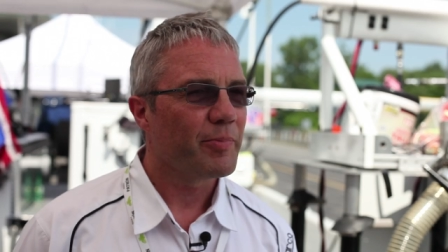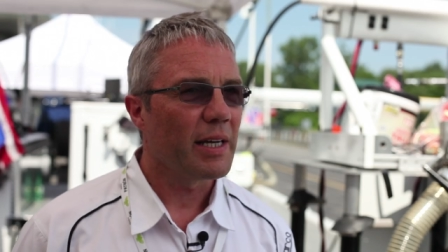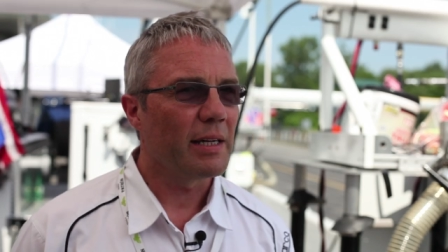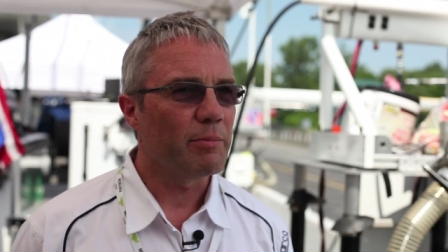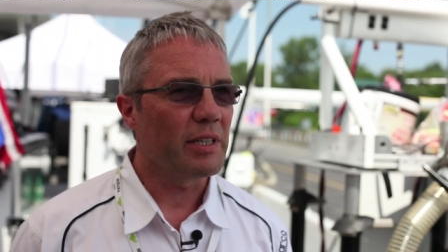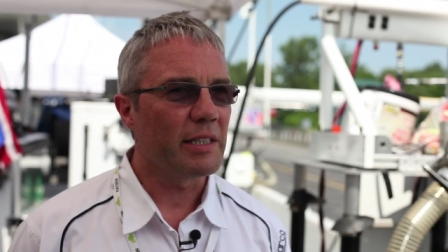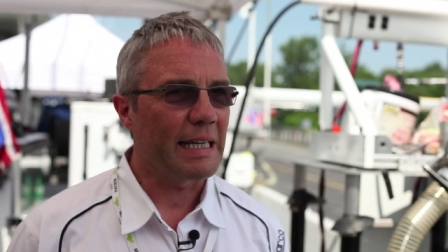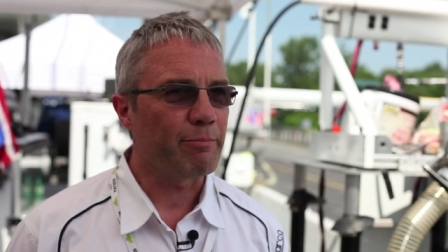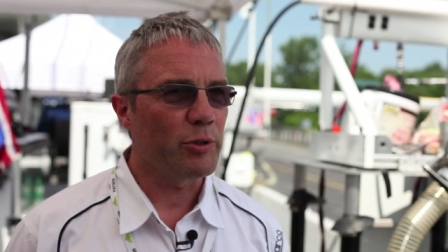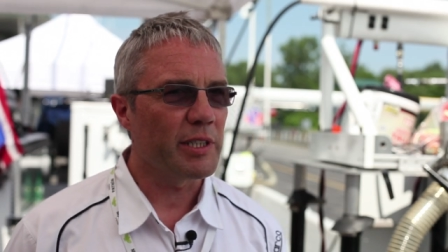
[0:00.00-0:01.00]
And a
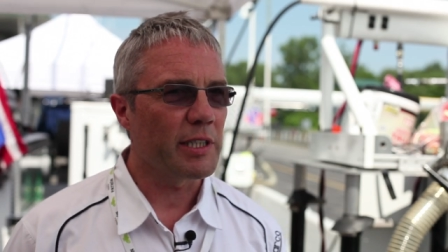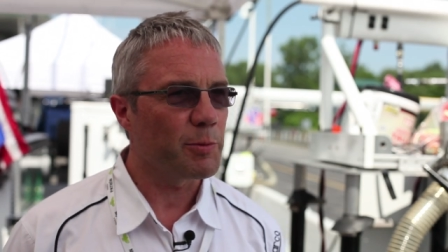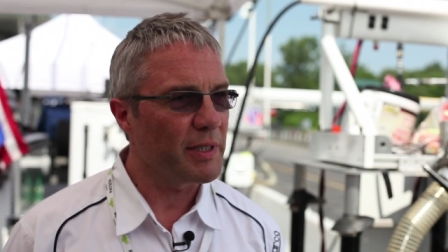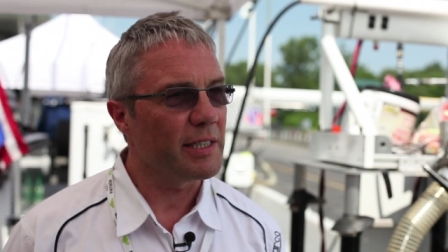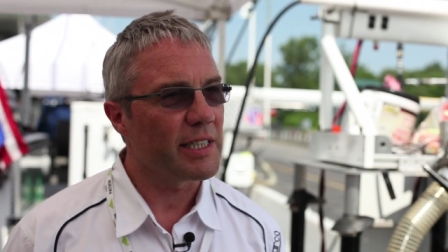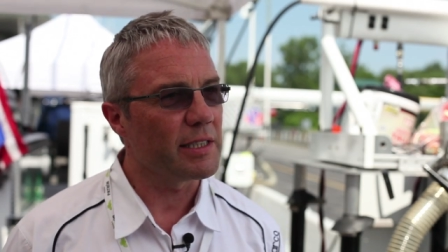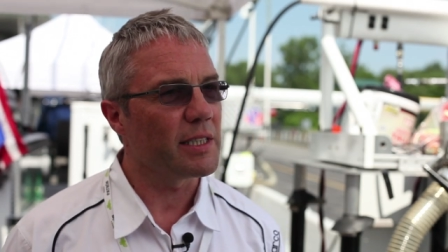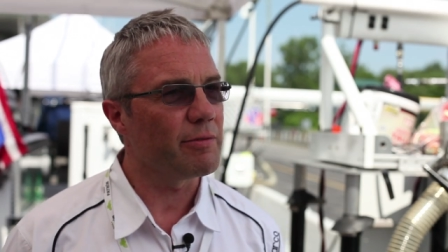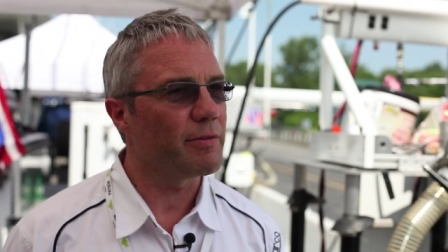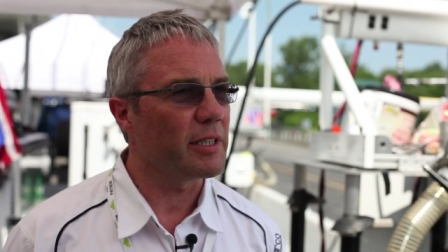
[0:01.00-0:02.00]
damper is a speed
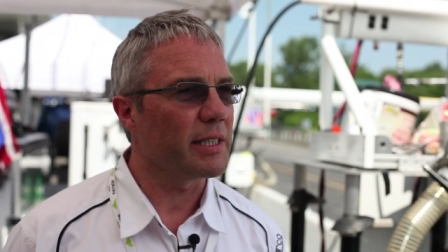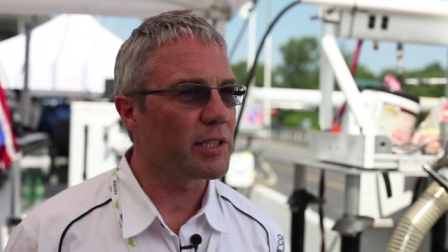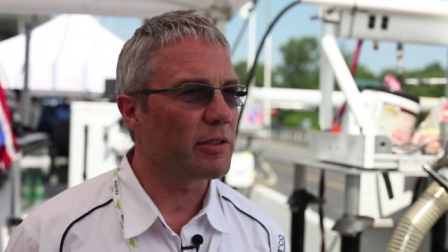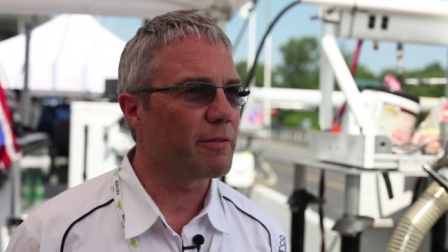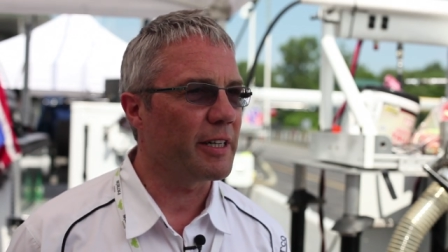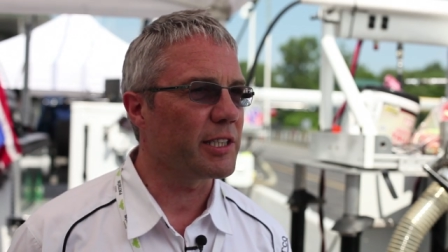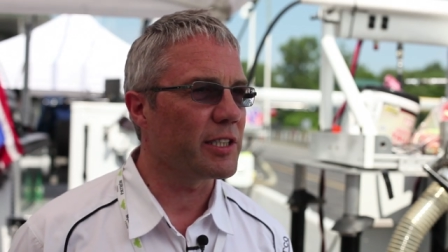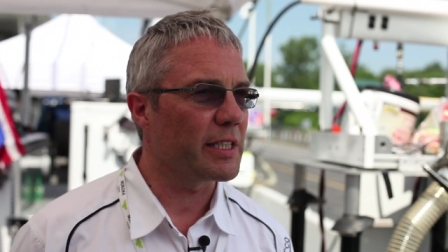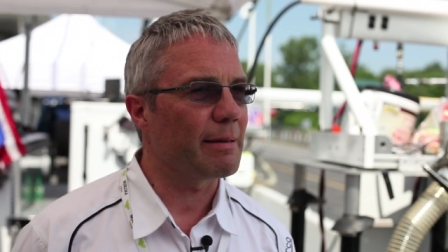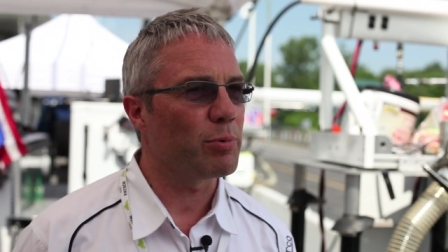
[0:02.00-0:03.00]
sensitive device, so the faster
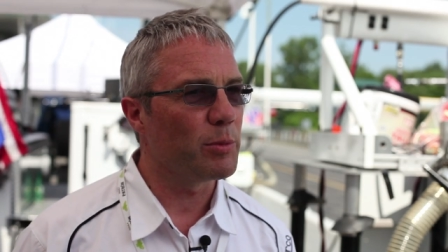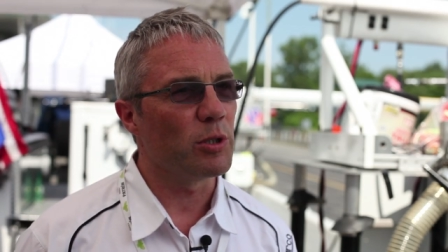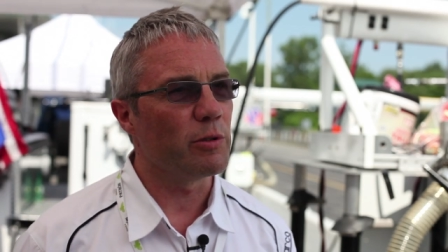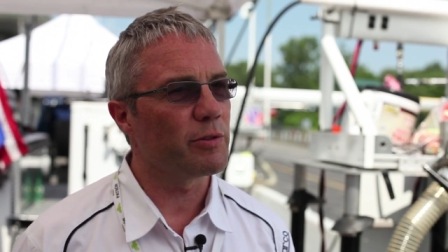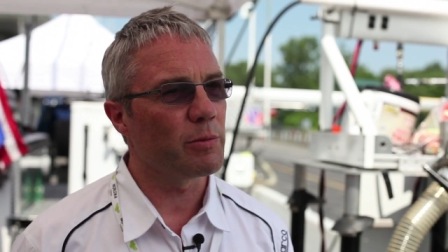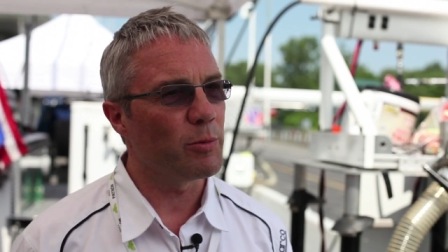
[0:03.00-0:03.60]
the damper moves, the